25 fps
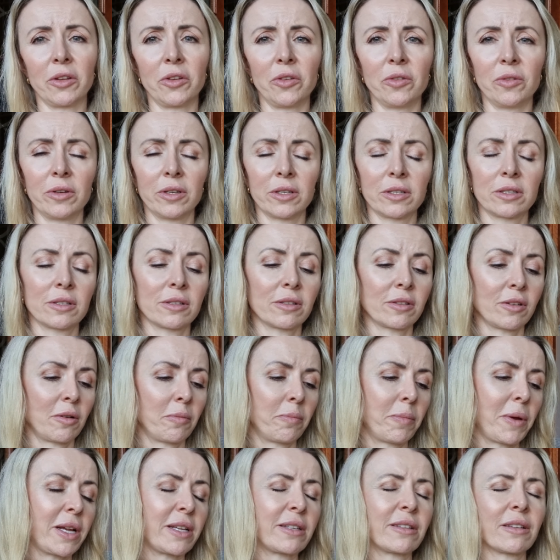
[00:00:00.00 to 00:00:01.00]
units, so
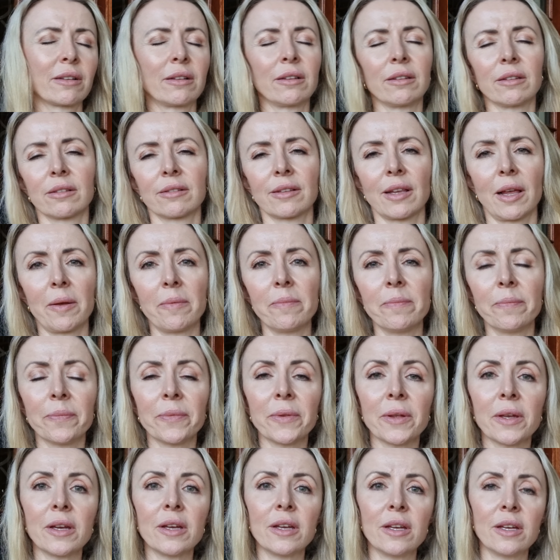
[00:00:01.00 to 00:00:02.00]
basically the same.
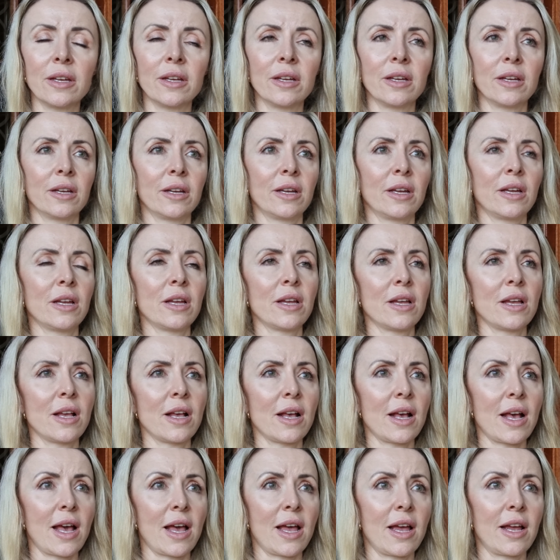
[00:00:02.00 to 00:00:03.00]

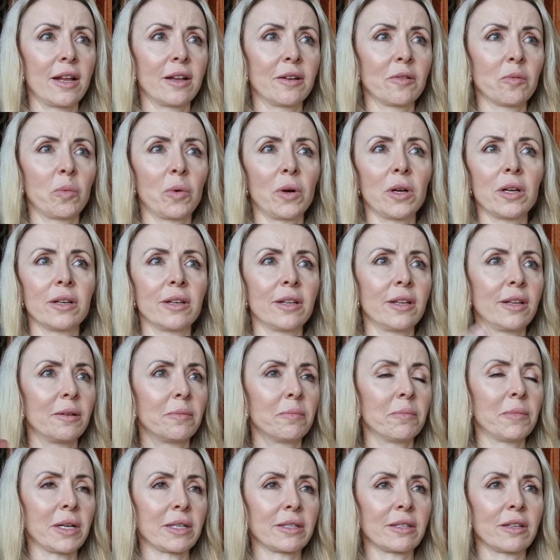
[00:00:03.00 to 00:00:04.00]
And one,
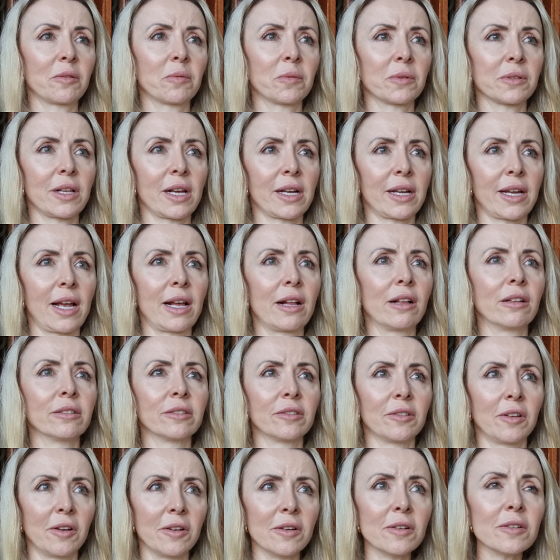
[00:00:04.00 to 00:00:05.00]
my son was like, a hell
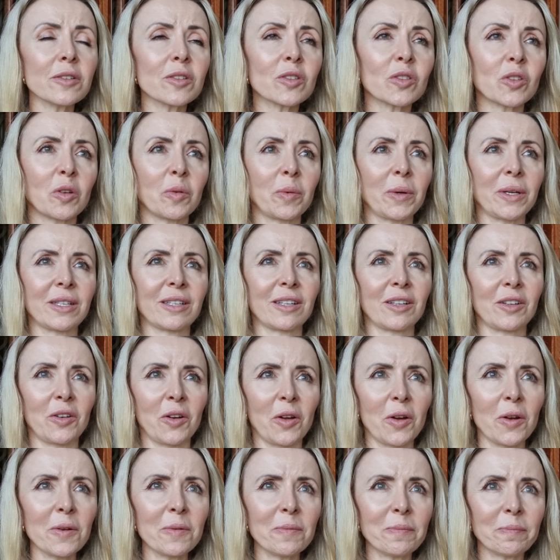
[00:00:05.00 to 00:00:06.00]
no, so we said
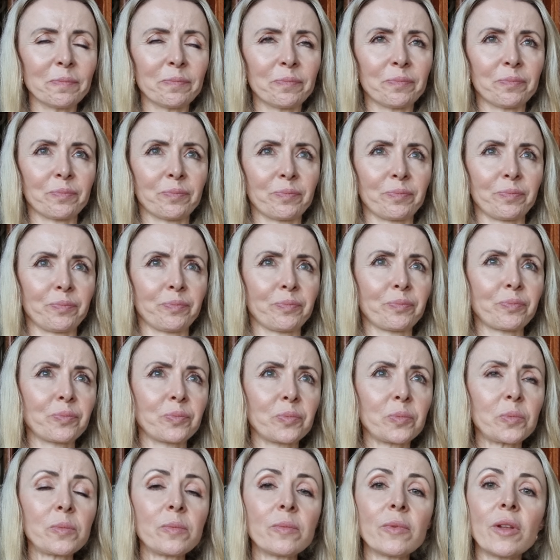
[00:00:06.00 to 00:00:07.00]
no.
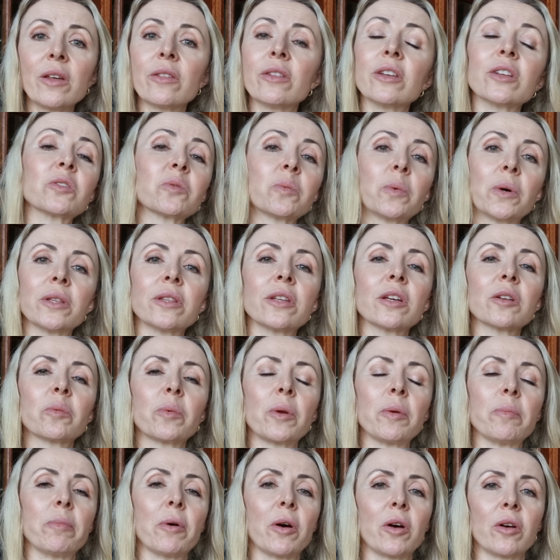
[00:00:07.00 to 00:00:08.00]
There's one that
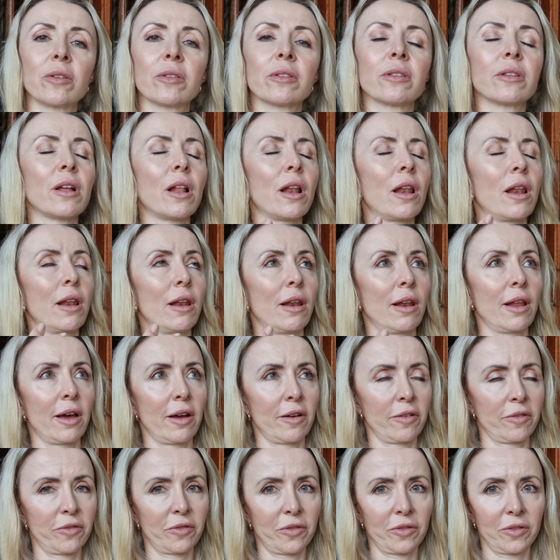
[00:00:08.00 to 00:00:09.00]
we both
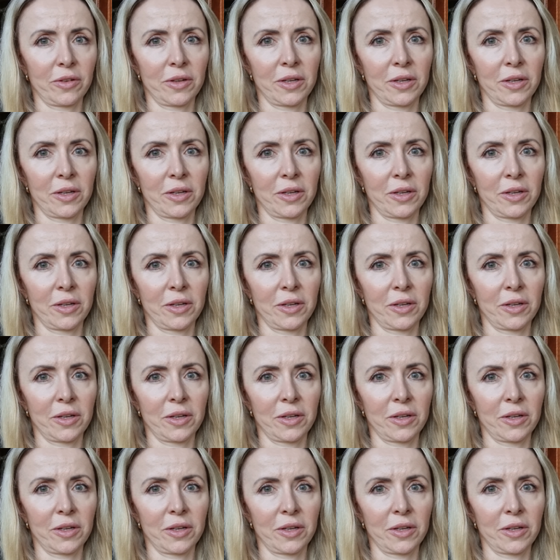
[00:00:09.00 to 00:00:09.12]
love,